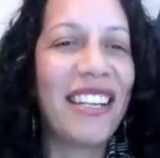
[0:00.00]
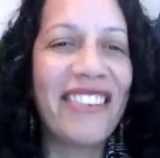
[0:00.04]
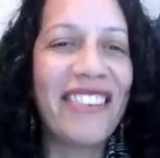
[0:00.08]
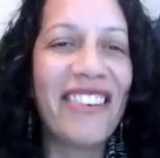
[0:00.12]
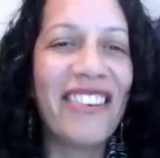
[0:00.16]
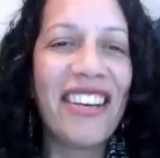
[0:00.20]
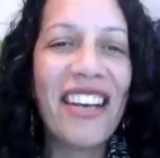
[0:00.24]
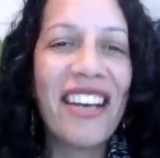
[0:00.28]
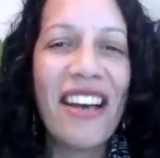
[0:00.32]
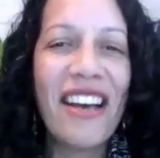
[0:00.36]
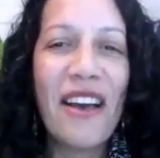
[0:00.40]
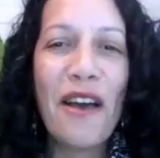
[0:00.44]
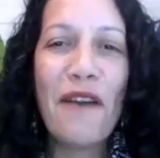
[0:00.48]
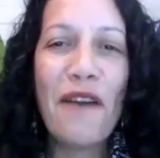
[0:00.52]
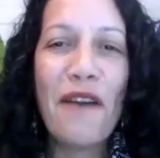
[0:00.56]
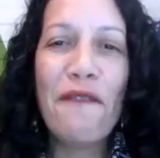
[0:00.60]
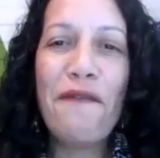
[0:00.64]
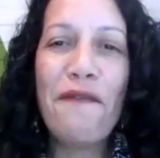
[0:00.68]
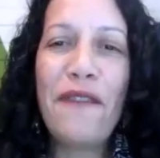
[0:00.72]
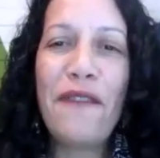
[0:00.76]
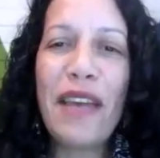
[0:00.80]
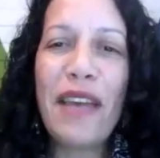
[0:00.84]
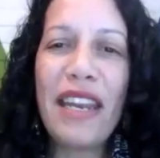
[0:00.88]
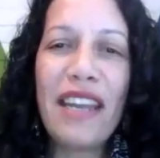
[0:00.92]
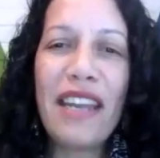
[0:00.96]
The
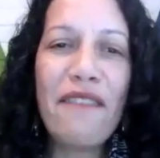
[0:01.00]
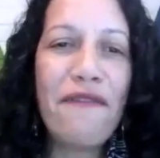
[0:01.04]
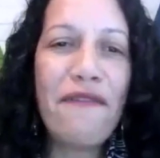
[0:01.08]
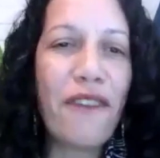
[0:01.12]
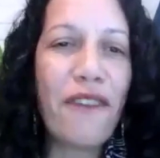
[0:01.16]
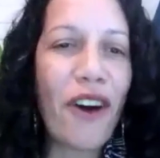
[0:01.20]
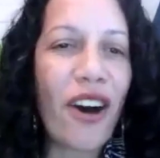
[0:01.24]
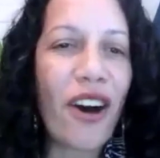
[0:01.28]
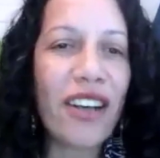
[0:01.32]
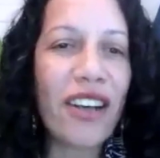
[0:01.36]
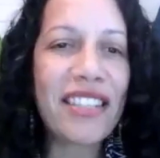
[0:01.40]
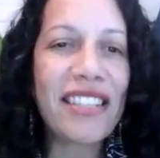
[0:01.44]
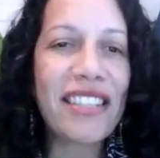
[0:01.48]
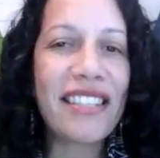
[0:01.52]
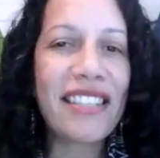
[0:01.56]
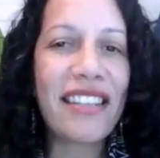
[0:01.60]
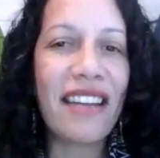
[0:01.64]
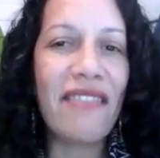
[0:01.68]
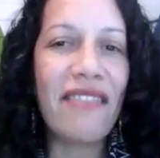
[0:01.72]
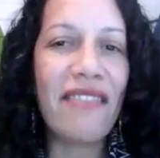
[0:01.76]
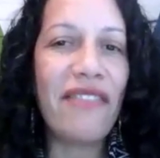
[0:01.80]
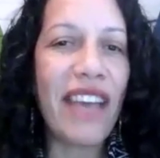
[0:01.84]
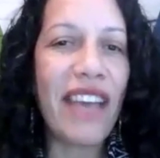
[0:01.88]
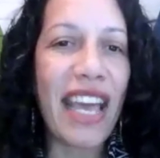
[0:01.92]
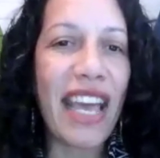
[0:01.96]
very vast
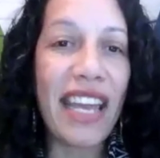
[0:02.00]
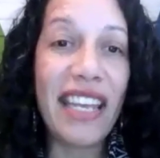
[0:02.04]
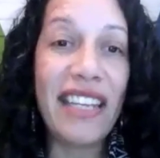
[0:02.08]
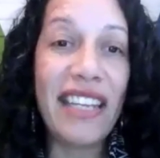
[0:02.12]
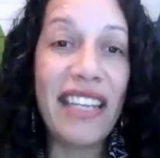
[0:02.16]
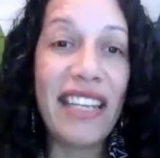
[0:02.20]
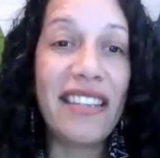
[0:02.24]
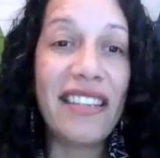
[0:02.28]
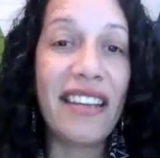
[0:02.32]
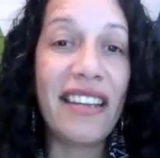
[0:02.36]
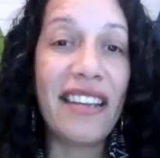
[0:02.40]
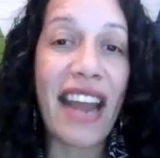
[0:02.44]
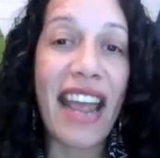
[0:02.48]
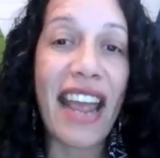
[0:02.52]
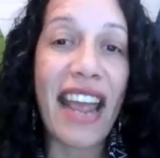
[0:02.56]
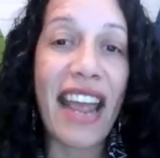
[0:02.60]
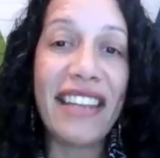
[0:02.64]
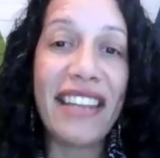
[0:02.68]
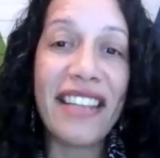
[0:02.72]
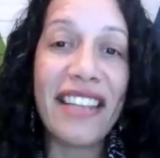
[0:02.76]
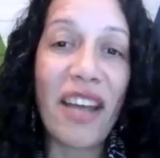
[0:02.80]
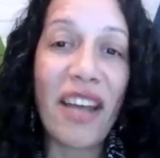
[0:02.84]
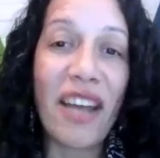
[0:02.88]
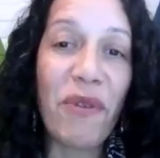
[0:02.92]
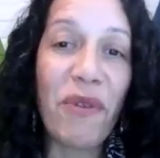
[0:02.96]
and varied
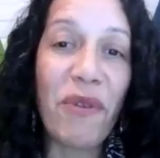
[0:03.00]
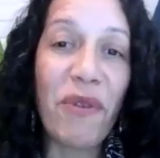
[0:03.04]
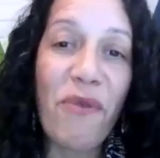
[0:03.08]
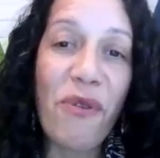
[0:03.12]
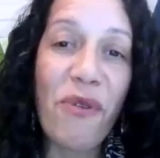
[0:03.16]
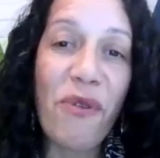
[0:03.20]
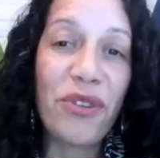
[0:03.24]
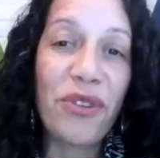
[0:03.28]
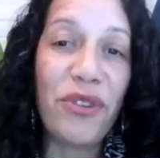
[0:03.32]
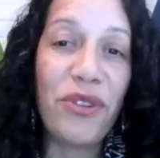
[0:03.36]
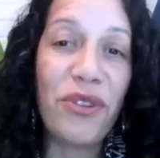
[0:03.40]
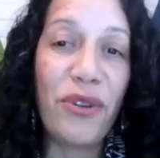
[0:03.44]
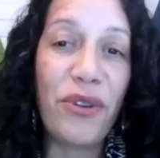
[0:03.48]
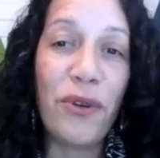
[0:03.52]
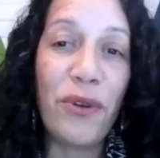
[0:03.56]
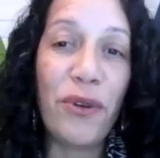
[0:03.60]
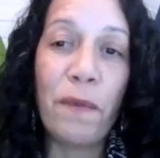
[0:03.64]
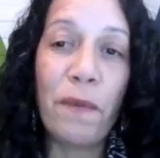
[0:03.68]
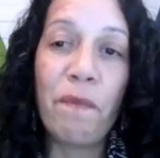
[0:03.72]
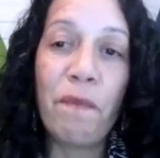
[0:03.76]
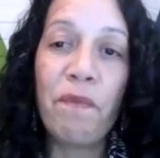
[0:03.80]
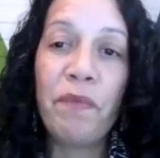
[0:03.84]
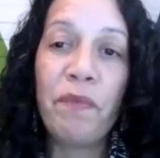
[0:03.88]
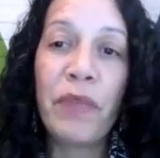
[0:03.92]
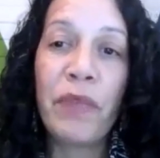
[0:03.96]
terrain that we walked through